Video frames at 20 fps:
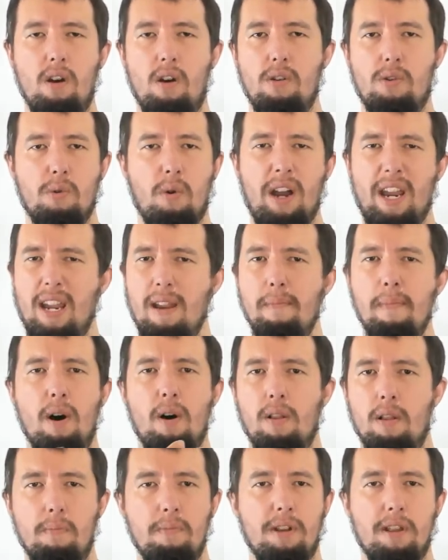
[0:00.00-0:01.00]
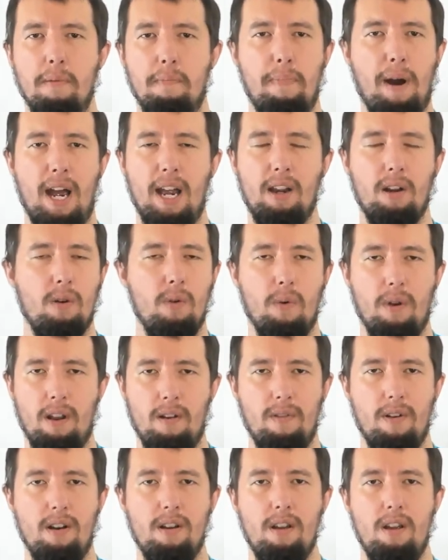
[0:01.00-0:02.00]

do I email them to the bank or whatever?